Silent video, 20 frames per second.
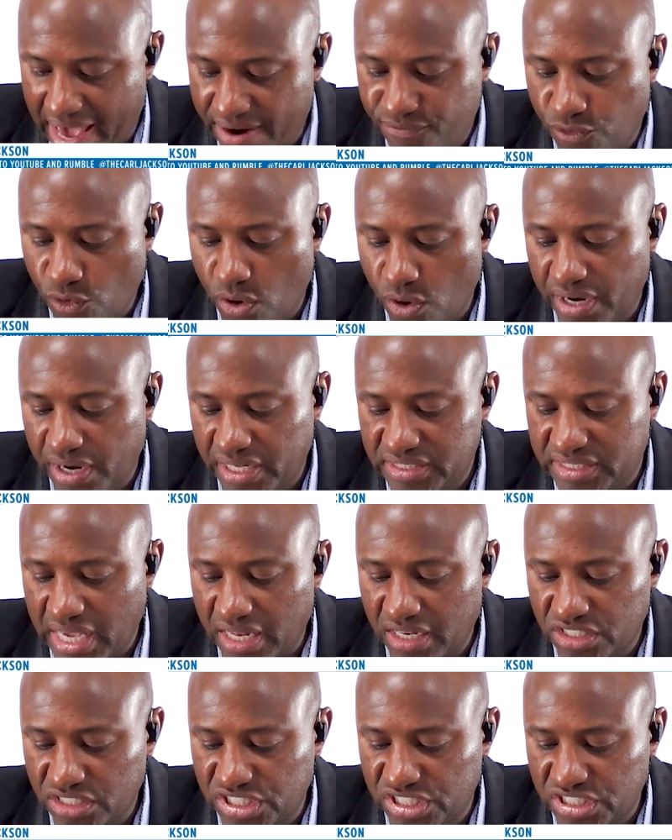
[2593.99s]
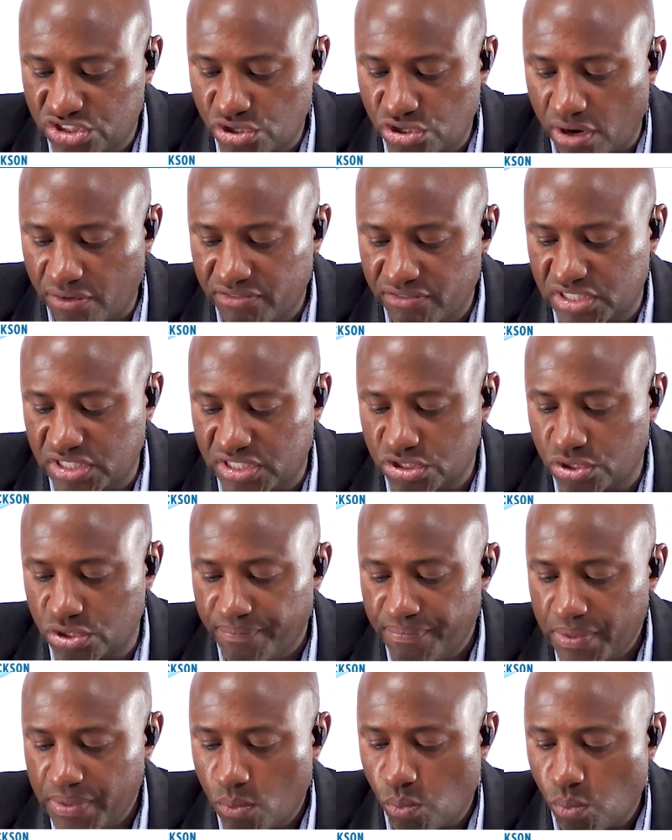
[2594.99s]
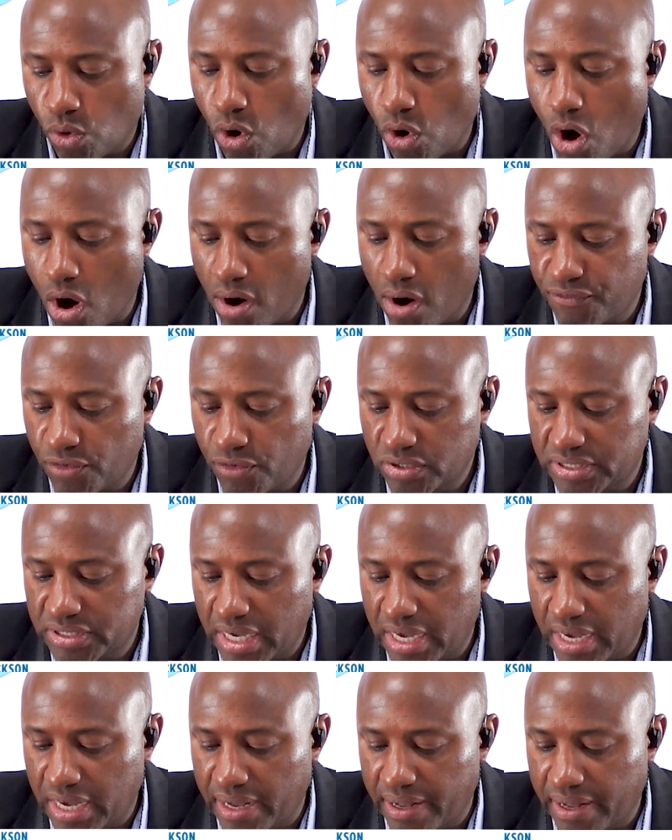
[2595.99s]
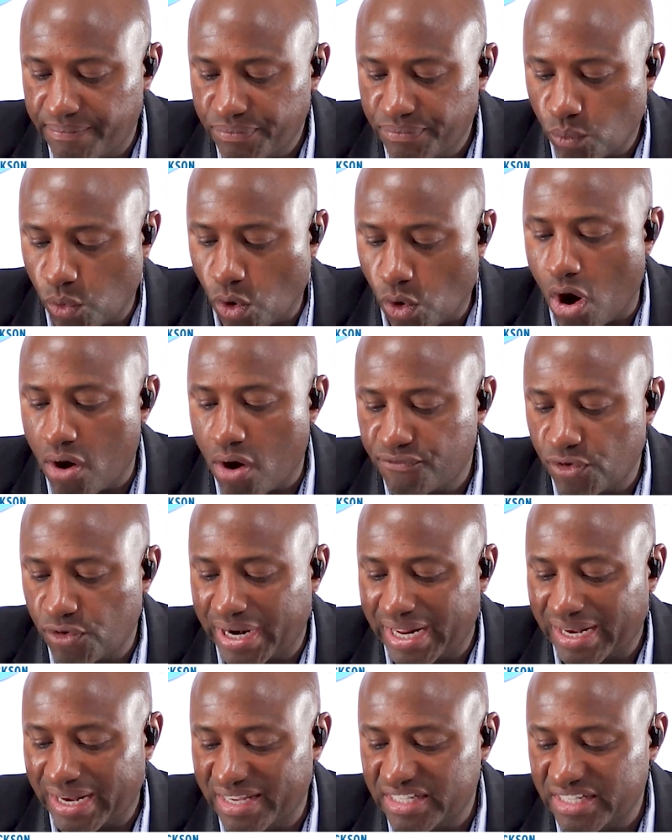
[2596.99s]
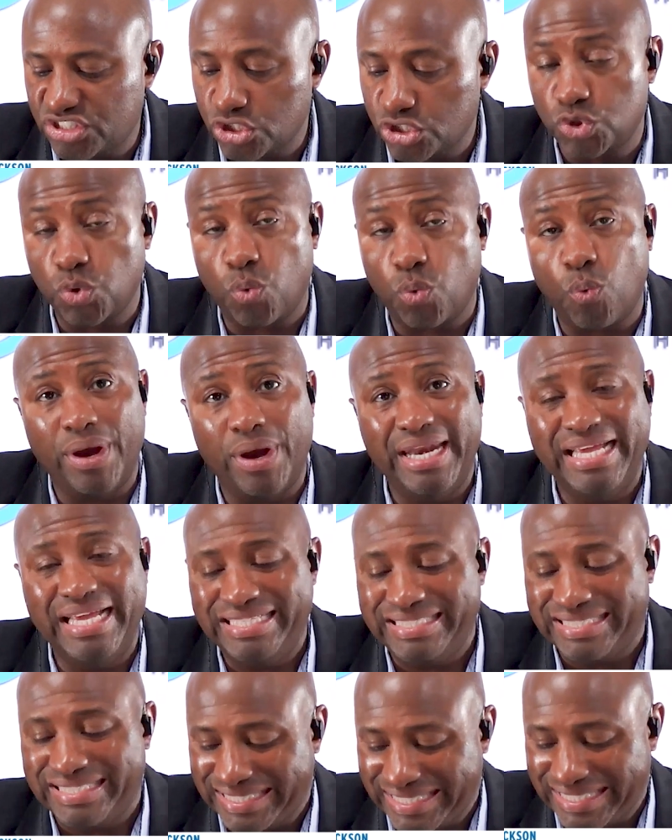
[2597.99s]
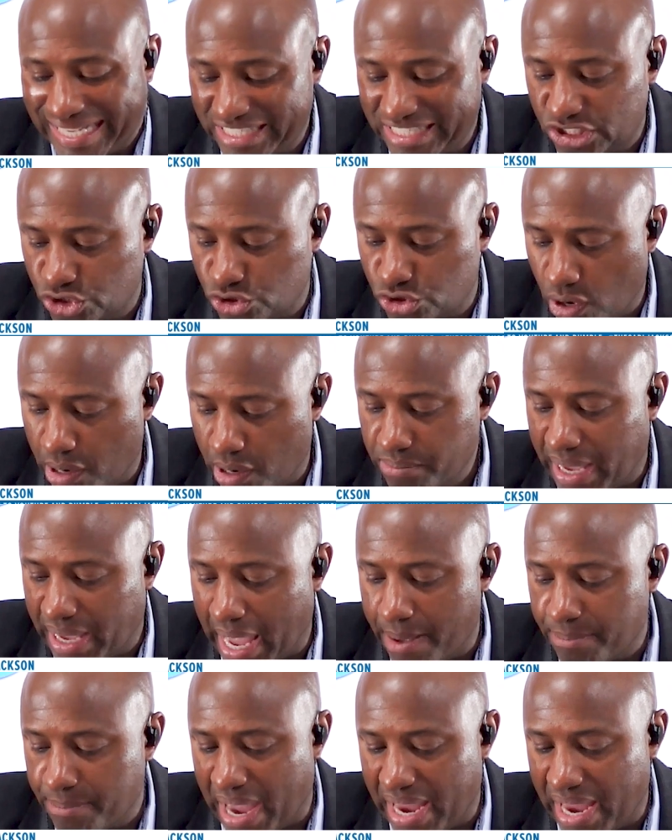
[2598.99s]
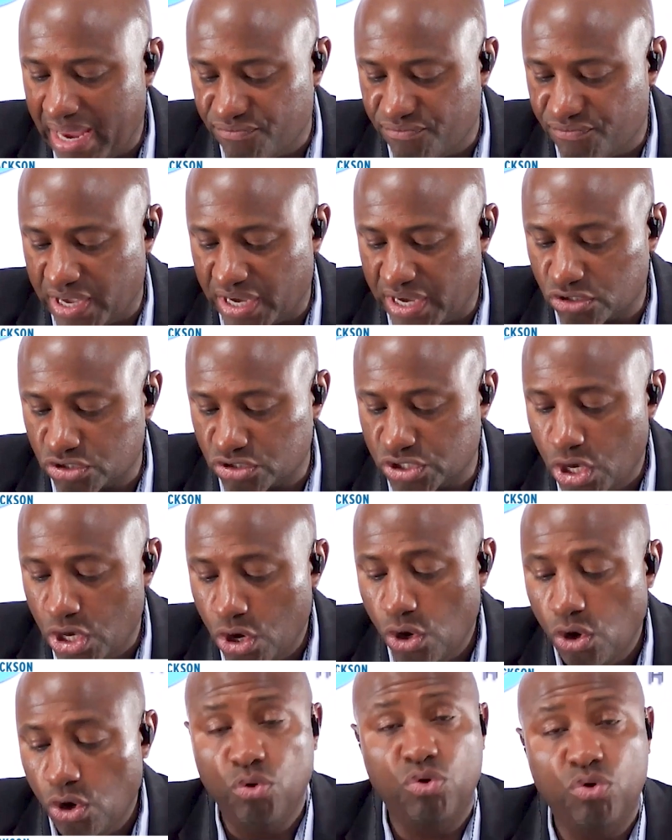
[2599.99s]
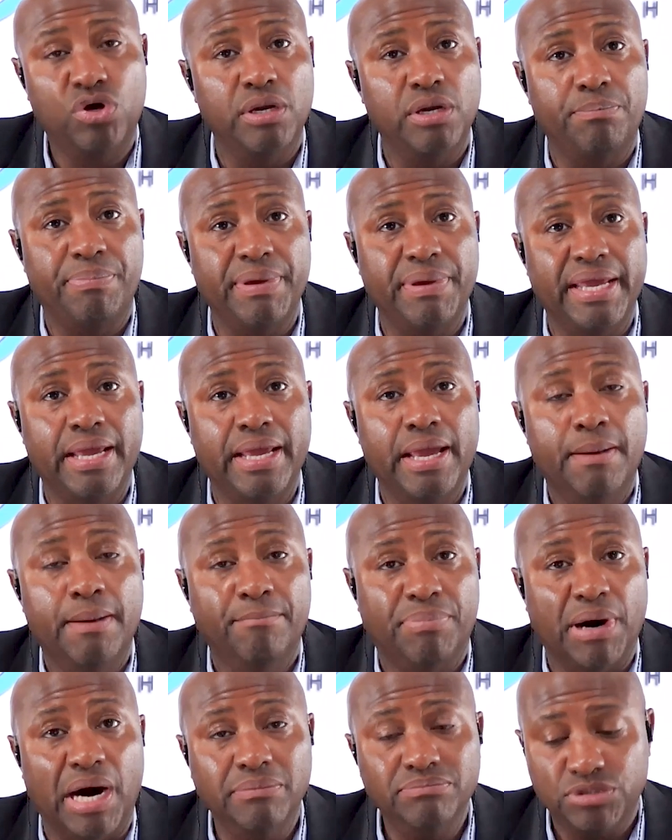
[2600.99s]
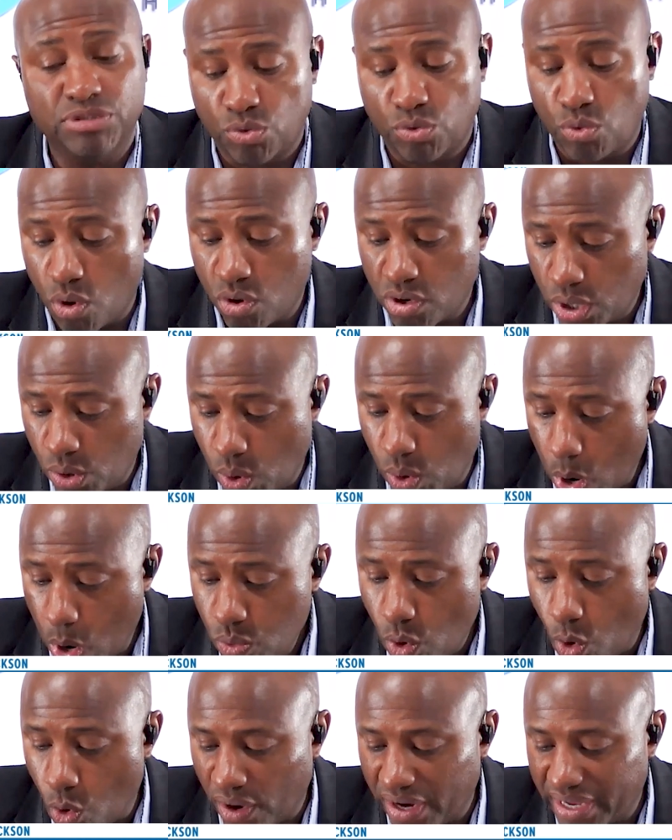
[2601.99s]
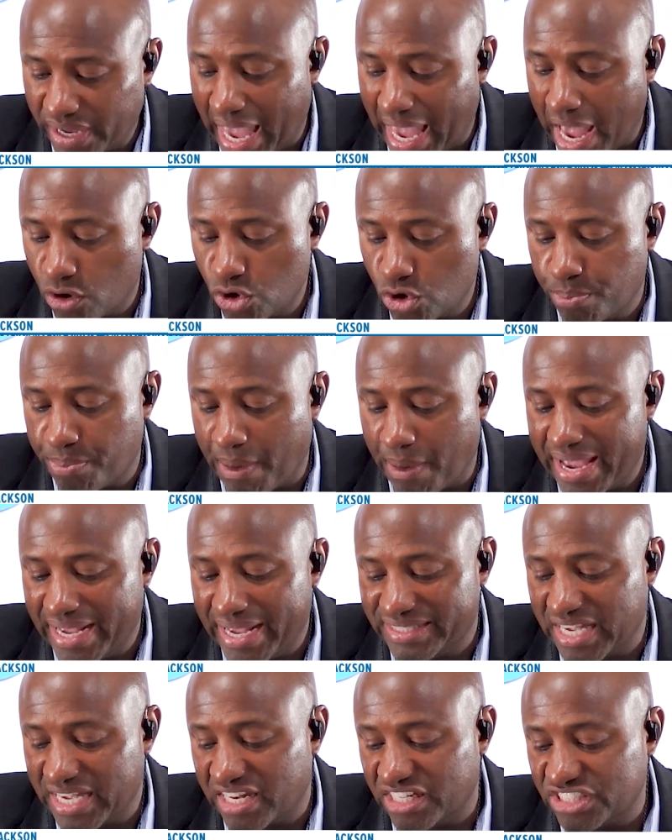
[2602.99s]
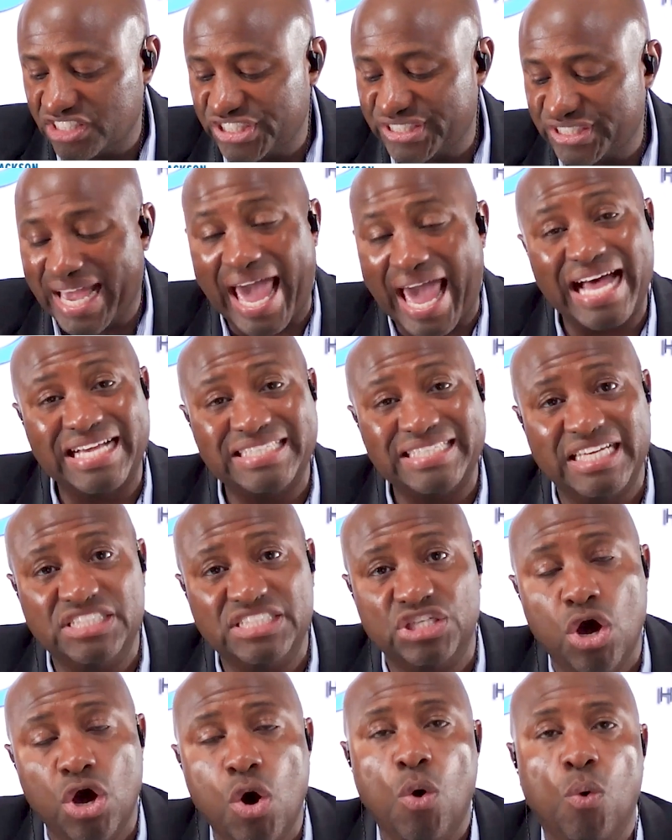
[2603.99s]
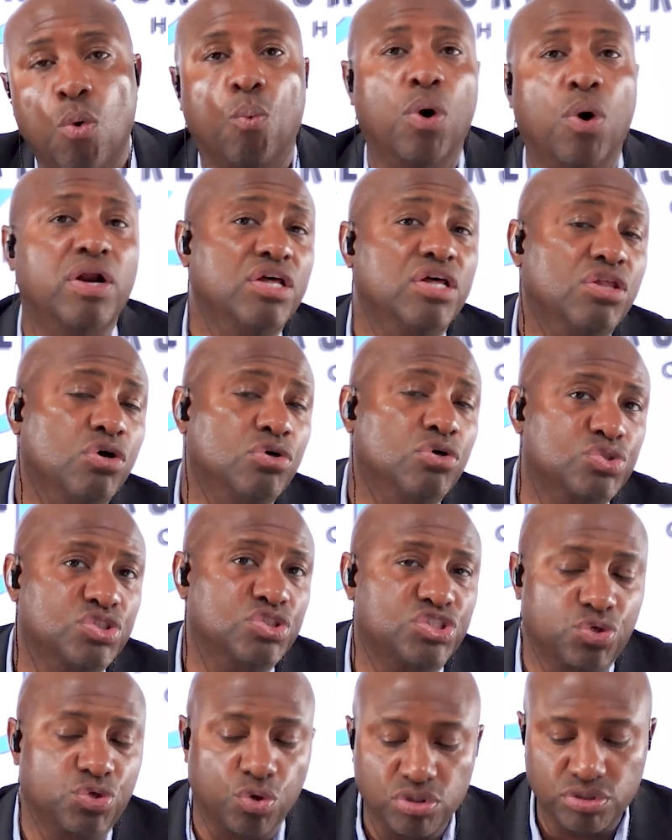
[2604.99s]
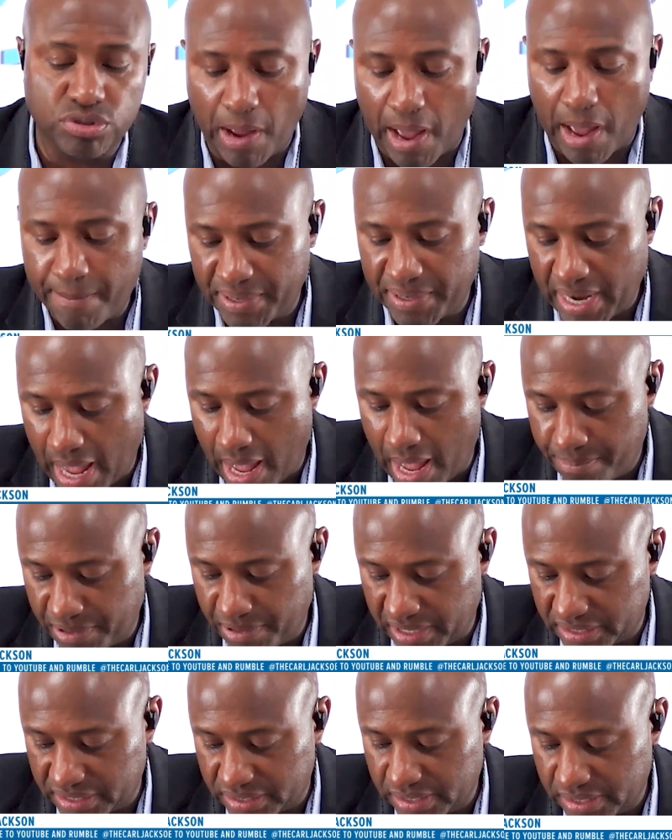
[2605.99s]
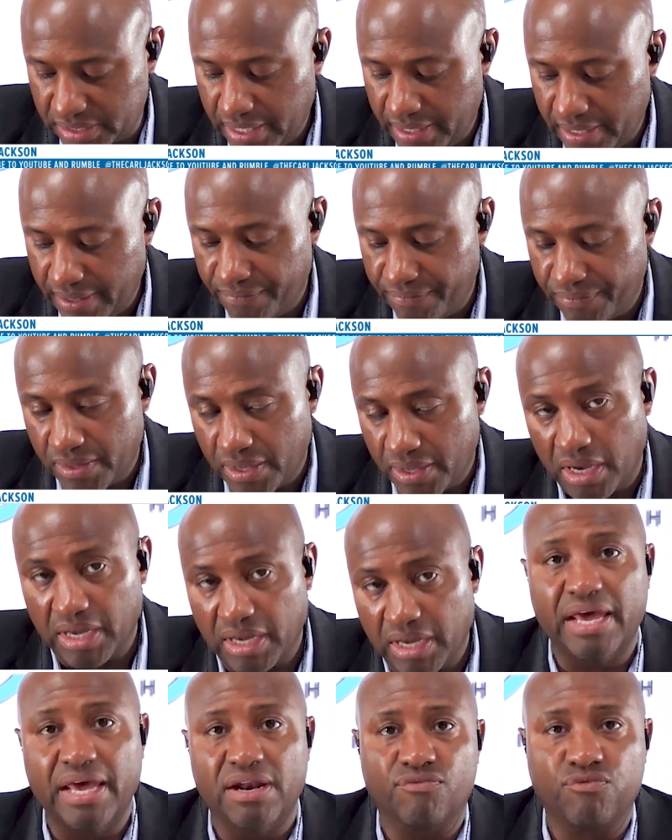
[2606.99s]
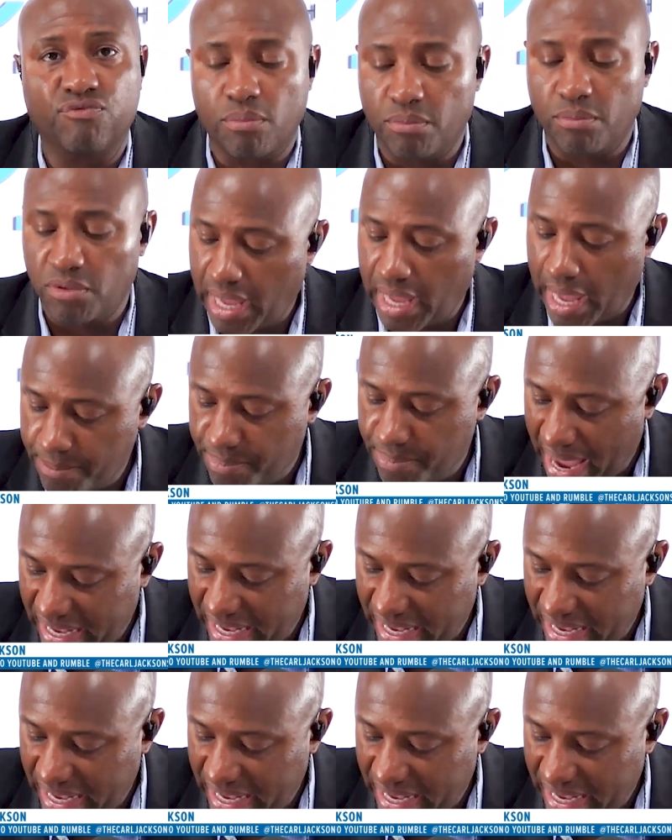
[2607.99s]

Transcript: foreign intelligence services were offered a list of 26 Trump campaign figures who could be bumped, quote-unquote, or encountered by intelligence assets. One of those was George Papadopoulos. Again, a former campaign